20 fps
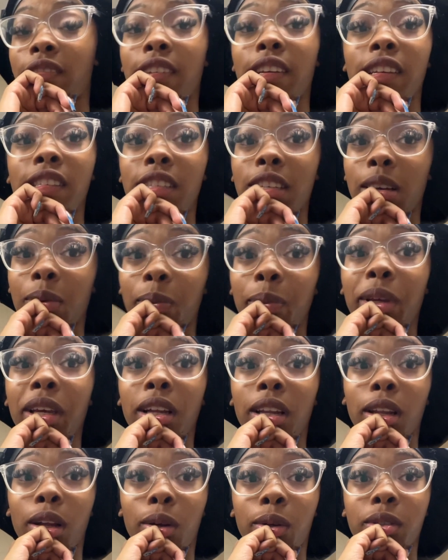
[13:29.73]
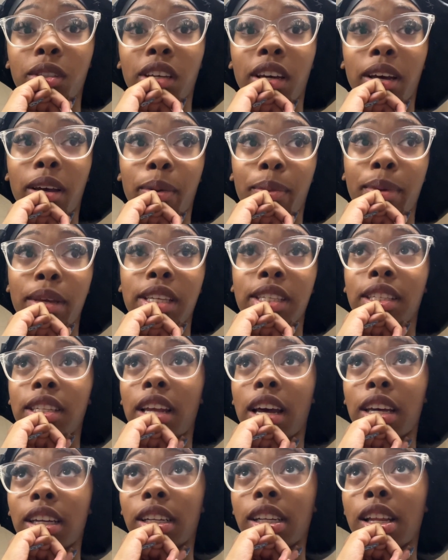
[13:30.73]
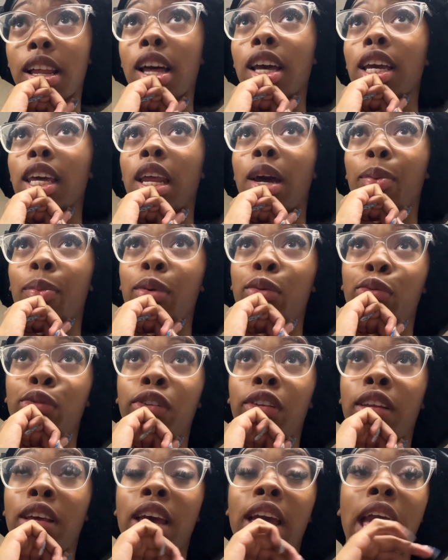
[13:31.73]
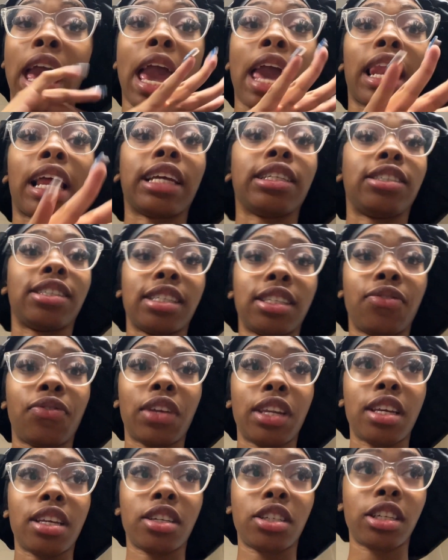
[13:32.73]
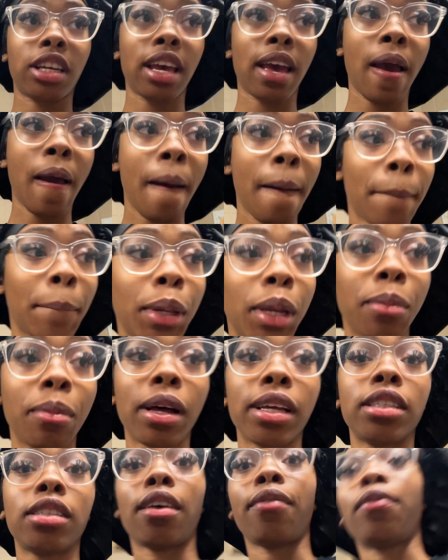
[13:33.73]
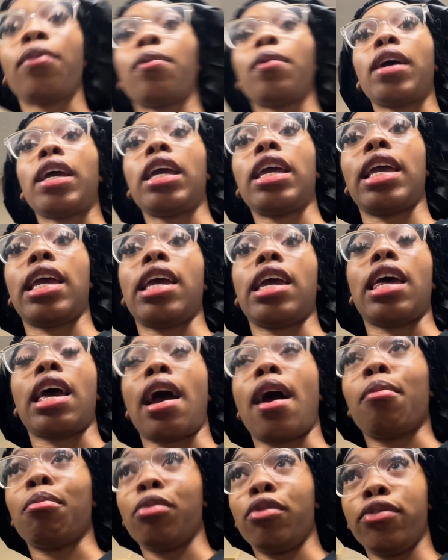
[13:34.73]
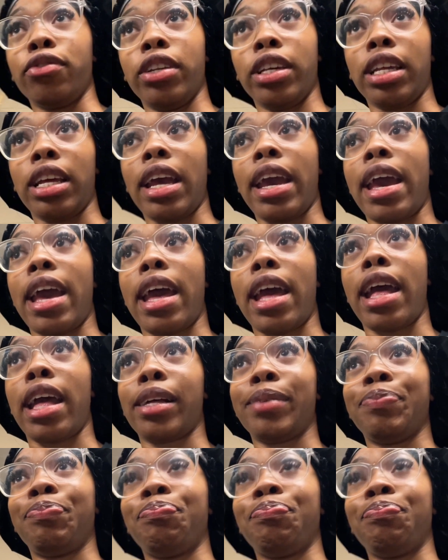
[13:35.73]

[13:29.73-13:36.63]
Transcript: it took me a long time. It's nine o'clock and I moved and I just finished putting my stuff away and I moved in at